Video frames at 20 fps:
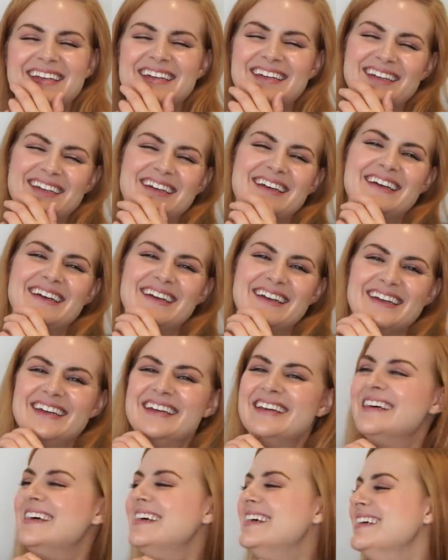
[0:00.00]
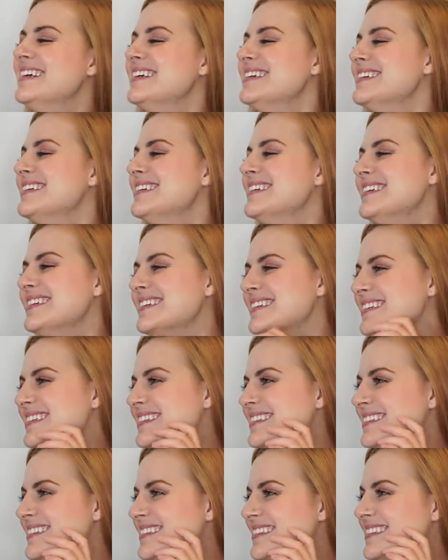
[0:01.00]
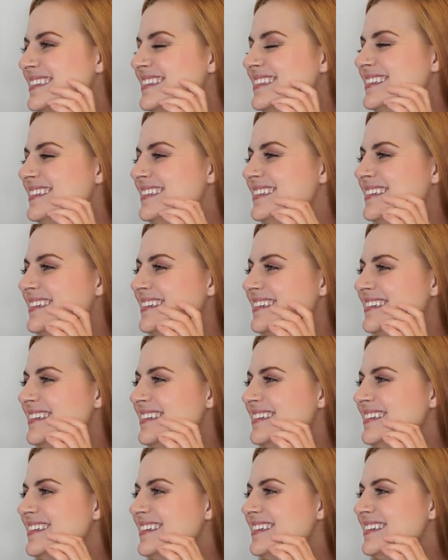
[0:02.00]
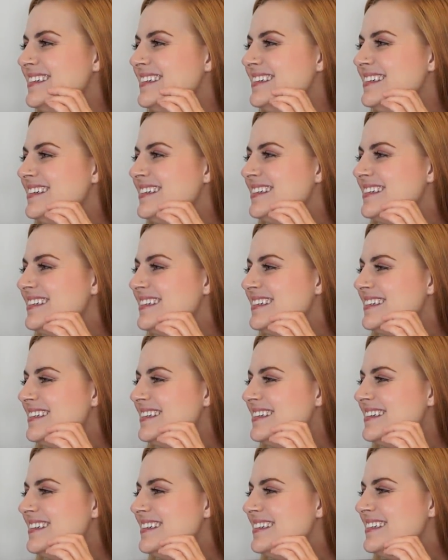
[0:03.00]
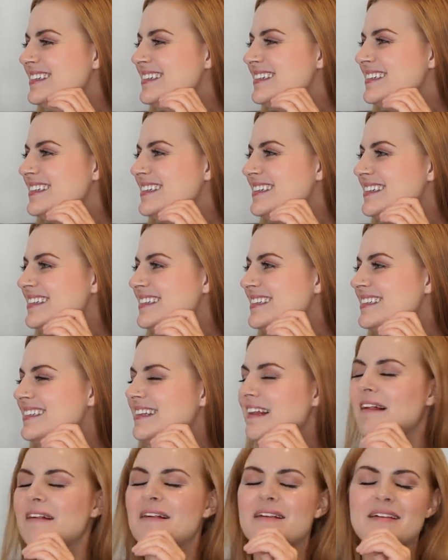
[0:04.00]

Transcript: No words are spoken by the person on screen.